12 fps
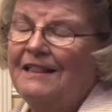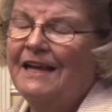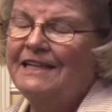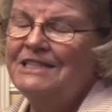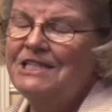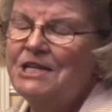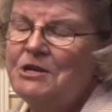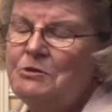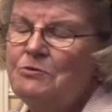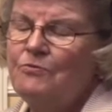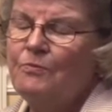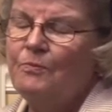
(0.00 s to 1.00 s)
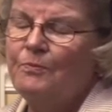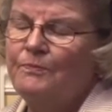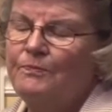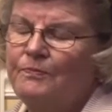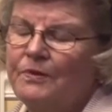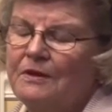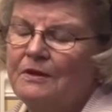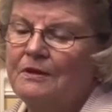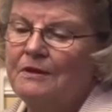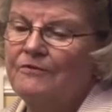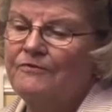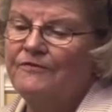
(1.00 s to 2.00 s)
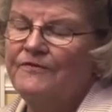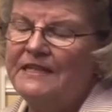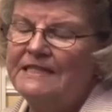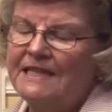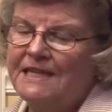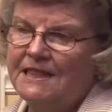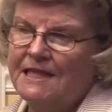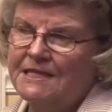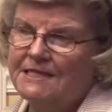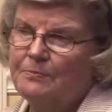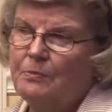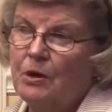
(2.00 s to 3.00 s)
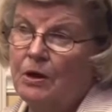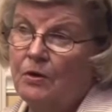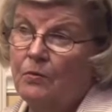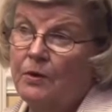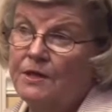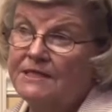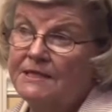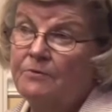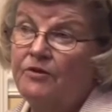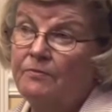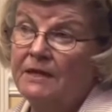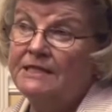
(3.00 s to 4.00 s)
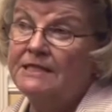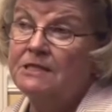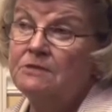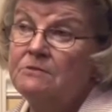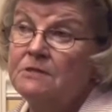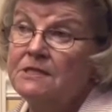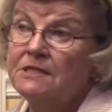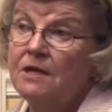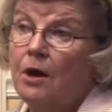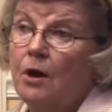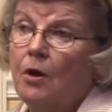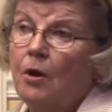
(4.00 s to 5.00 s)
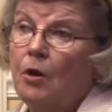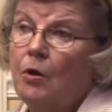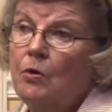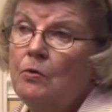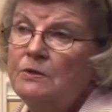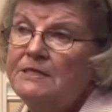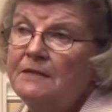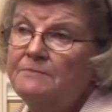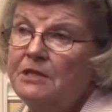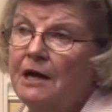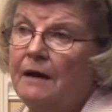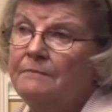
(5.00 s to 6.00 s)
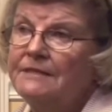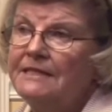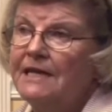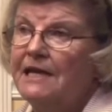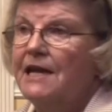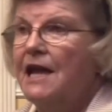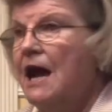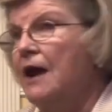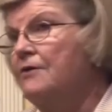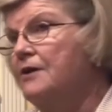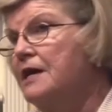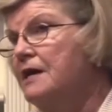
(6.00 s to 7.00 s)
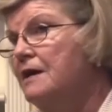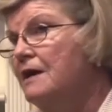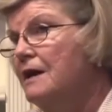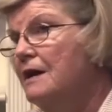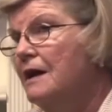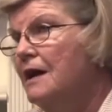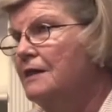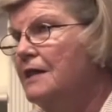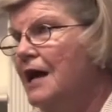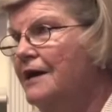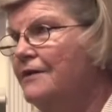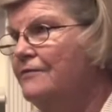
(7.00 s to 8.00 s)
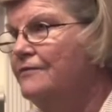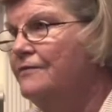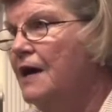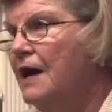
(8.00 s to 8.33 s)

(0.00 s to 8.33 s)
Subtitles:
like to visit this book with some of my students who sometimes can carry a lot of